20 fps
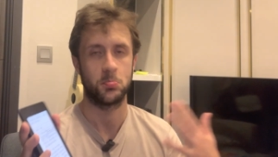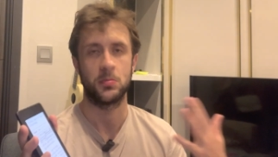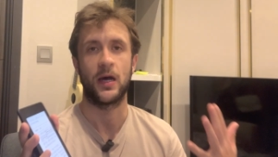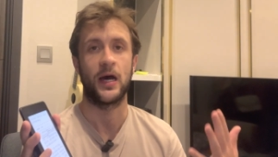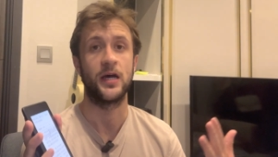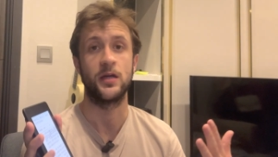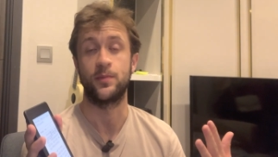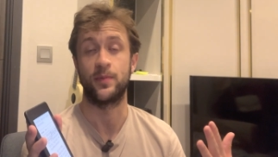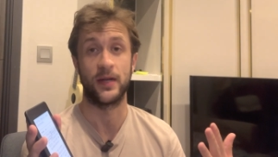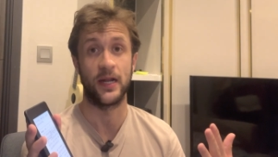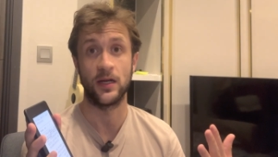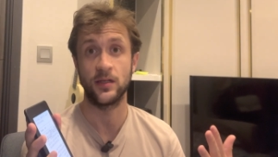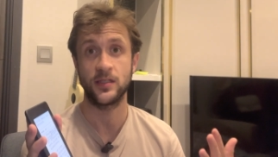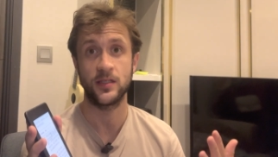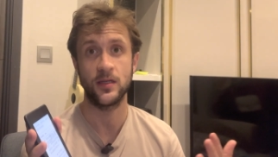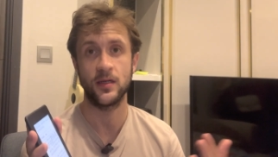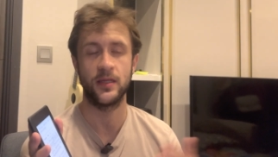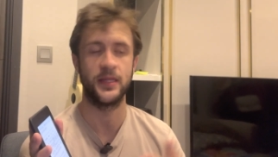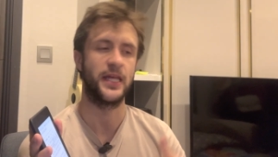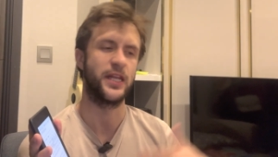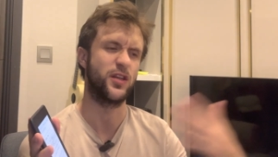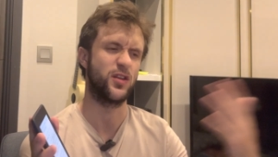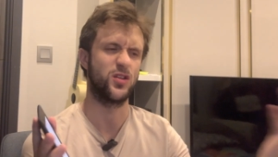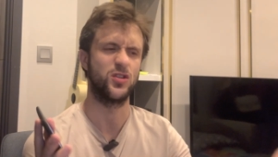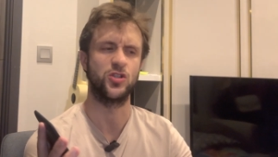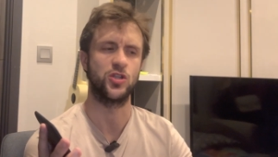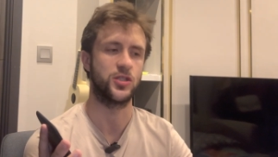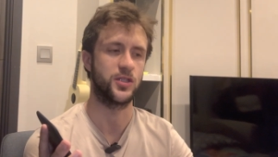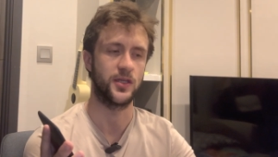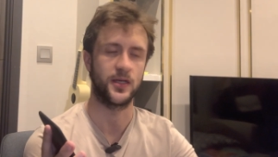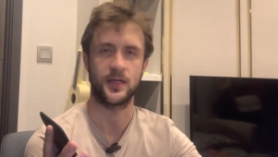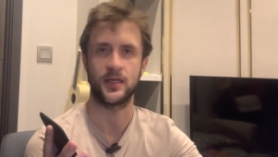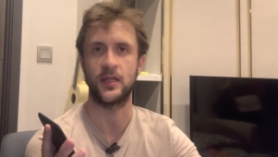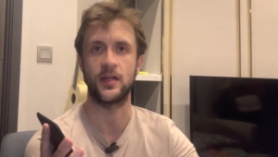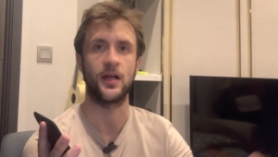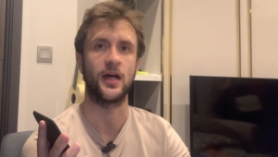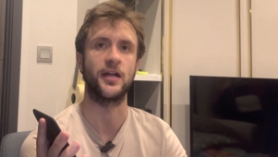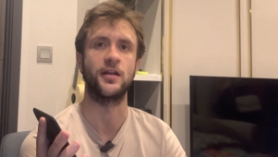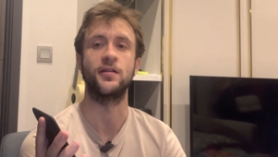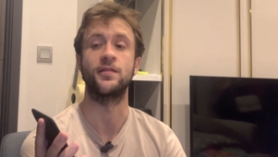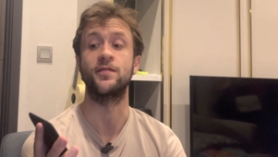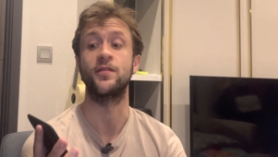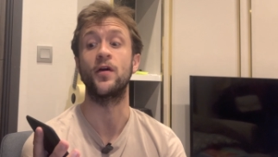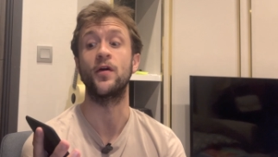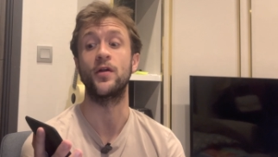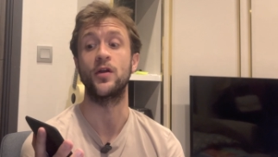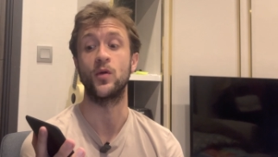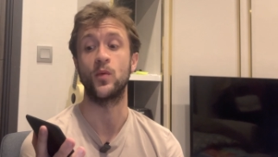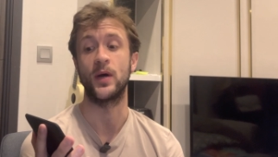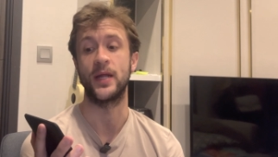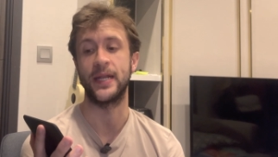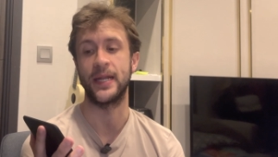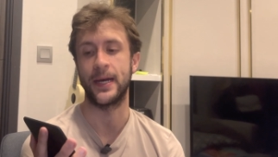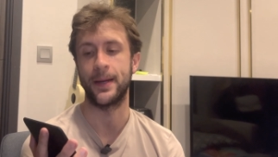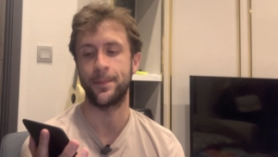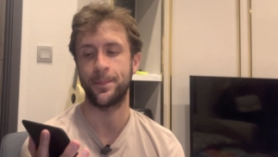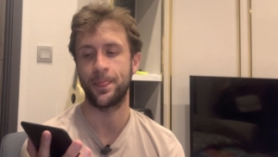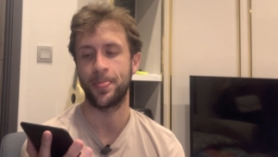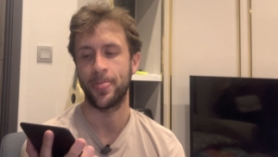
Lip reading: you pronounce it, and then you can just look on your phone or whatnot.